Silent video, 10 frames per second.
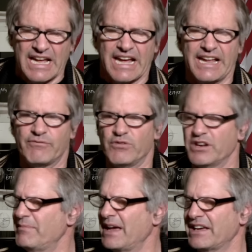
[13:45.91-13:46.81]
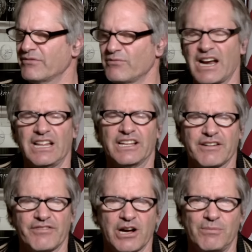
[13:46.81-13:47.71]
And we make it readily
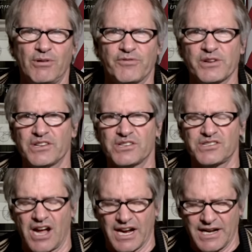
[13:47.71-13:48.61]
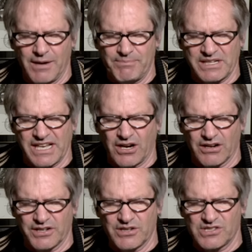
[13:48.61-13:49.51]
available for you to sign up and get
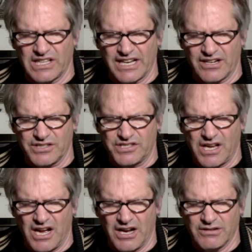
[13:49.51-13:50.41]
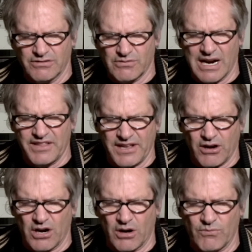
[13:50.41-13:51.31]
our newsletters right
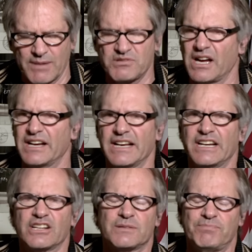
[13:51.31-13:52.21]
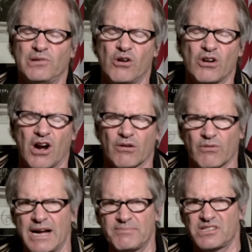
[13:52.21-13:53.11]
there on our website. And explore our
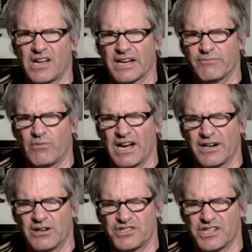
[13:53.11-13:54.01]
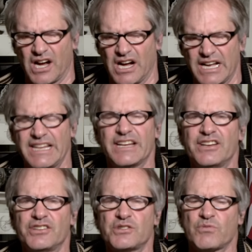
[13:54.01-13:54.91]
website, why don't you? It
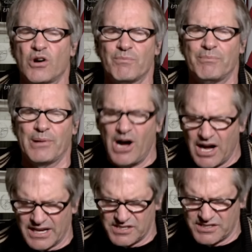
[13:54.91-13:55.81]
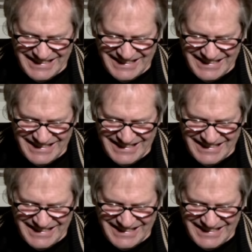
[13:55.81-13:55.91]
is robust.